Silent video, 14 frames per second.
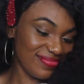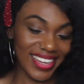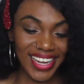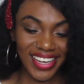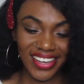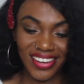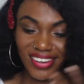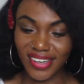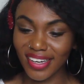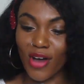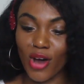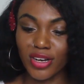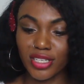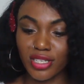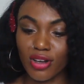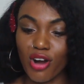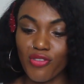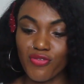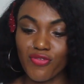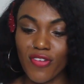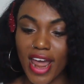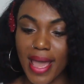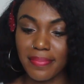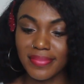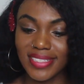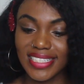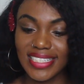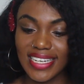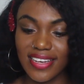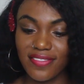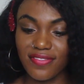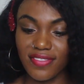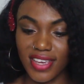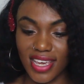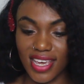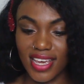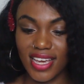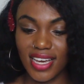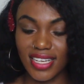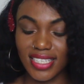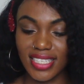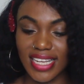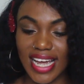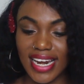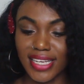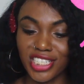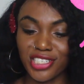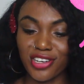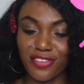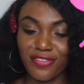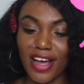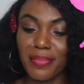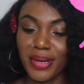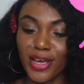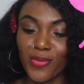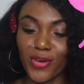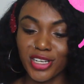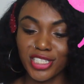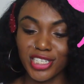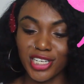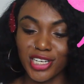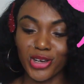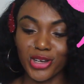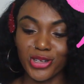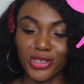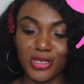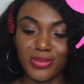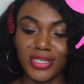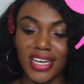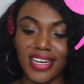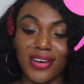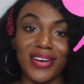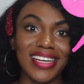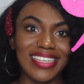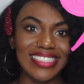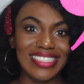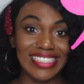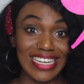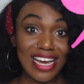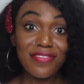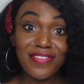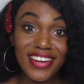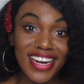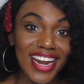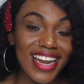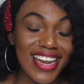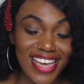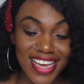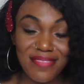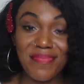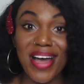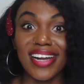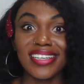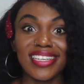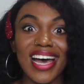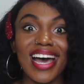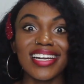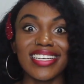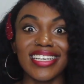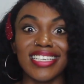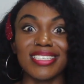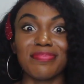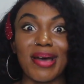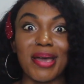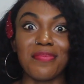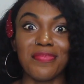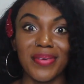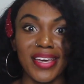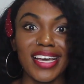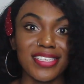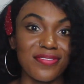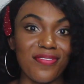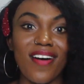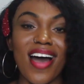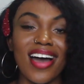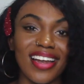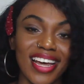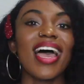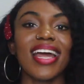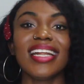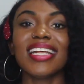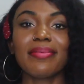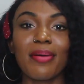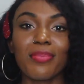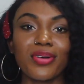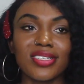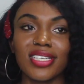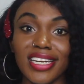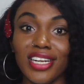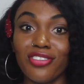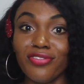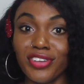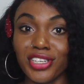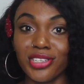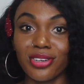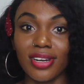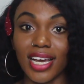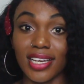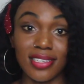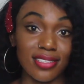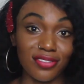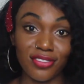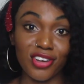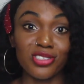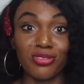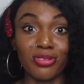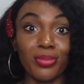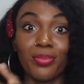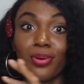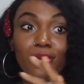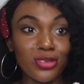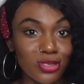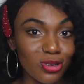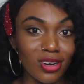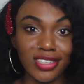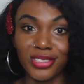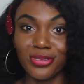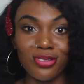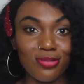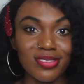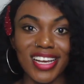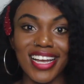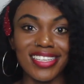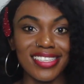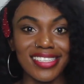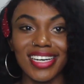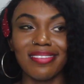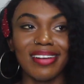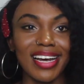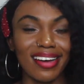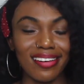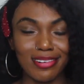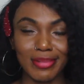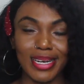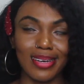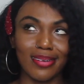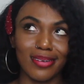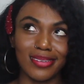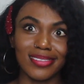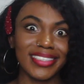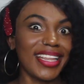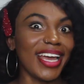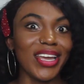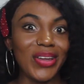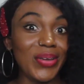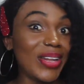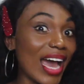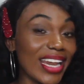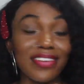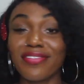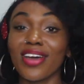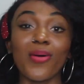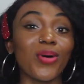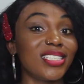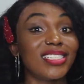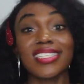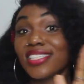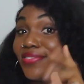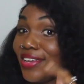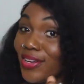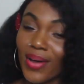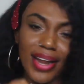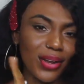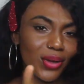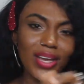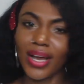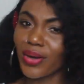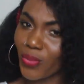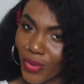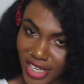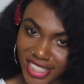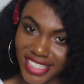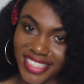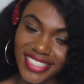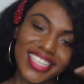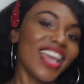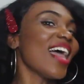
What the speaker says: Thank you. _RemDV said, is your family watching your YouTube channel? definitely my dad is my biggest fan. Like anytime I post a new video, like it's supposed to be posted to all the groups I see, and I'm like, oh my god, thank you dad. If you're watching this video, I know you're gonna watch it.